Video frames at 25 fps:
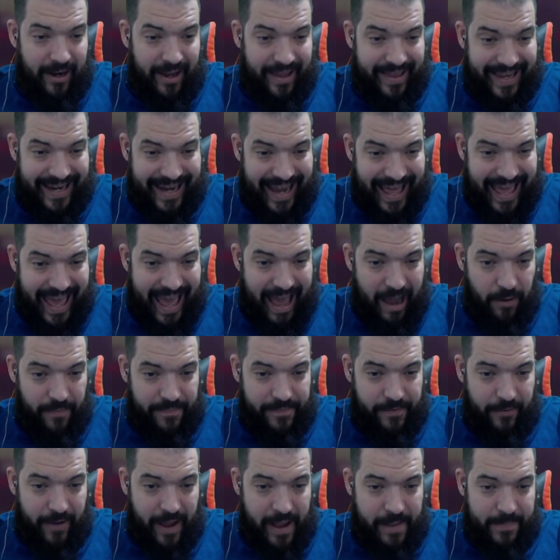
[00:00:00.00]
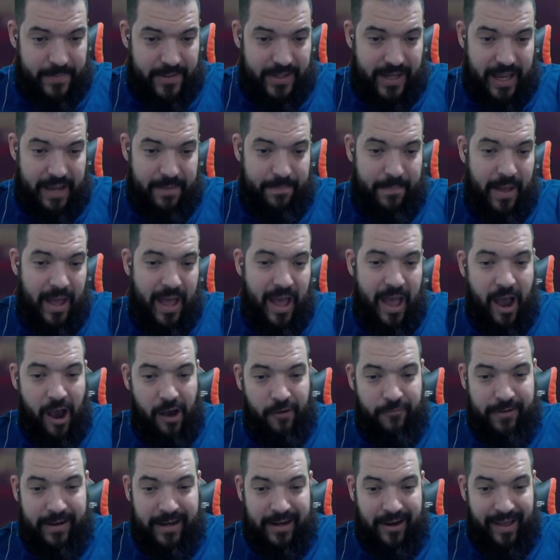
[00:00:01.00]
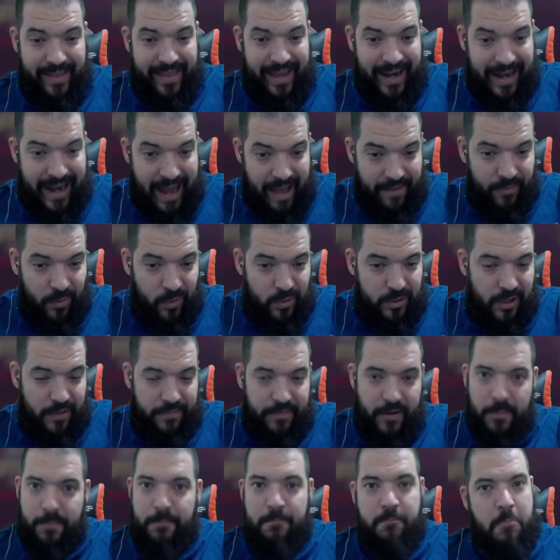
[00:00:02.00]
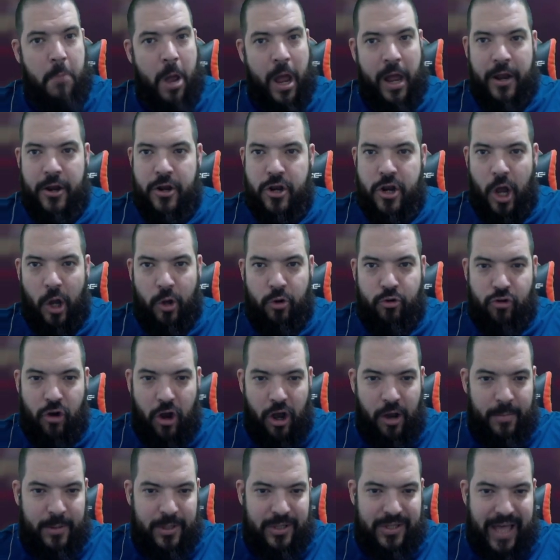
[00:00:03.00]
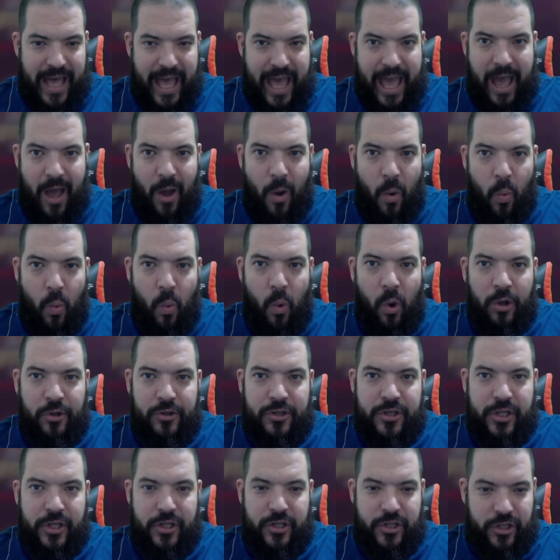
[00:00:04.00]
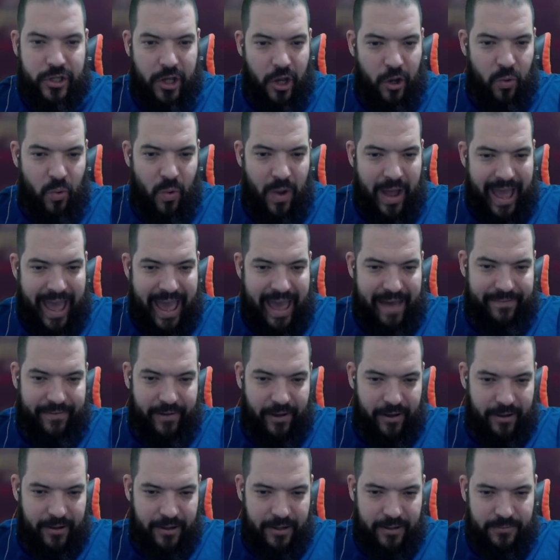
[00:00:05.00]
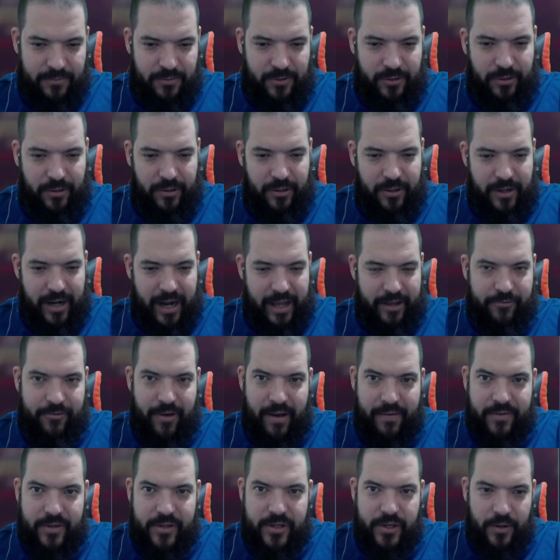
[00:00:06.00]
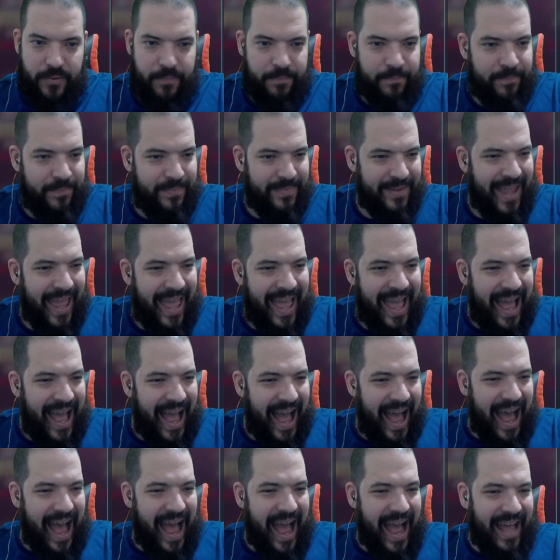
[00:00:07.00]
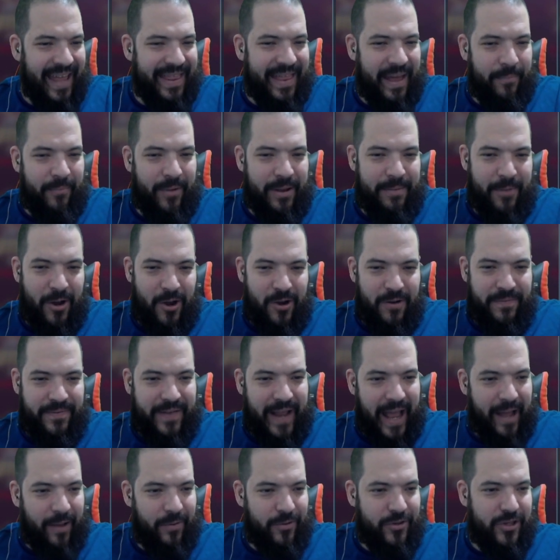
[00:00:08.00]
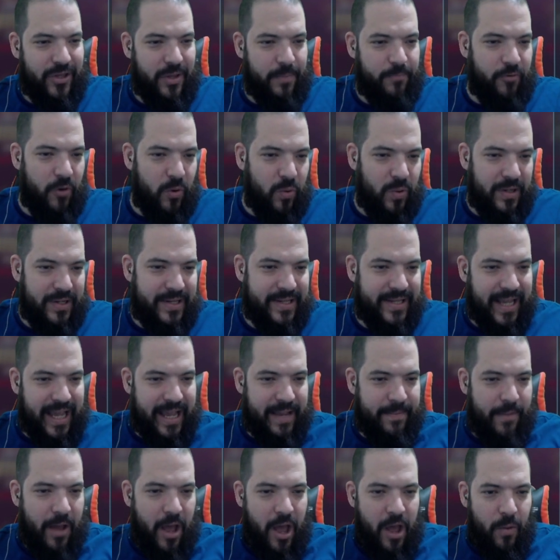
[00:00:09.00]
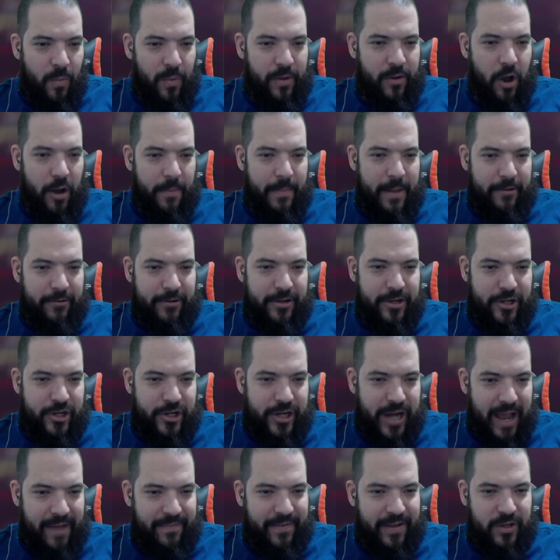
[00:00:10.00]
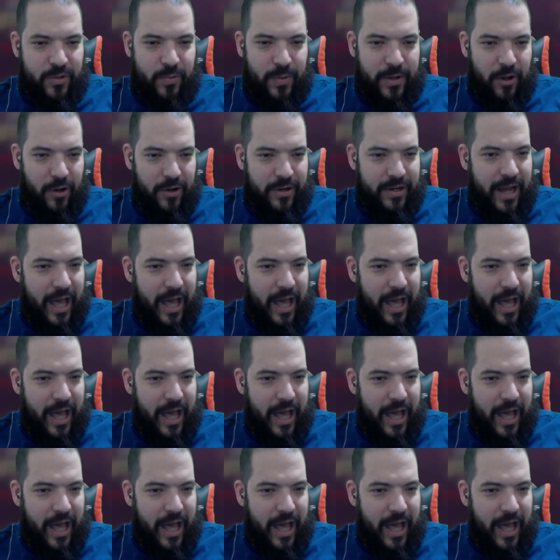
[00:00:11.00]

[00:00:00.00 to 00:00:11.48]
layout of your AIM team. I really like the levels of them. No dramas there whatsoever. Cool, that graviton. Then we move down to the Ballers team. We've got American Chavez. We've got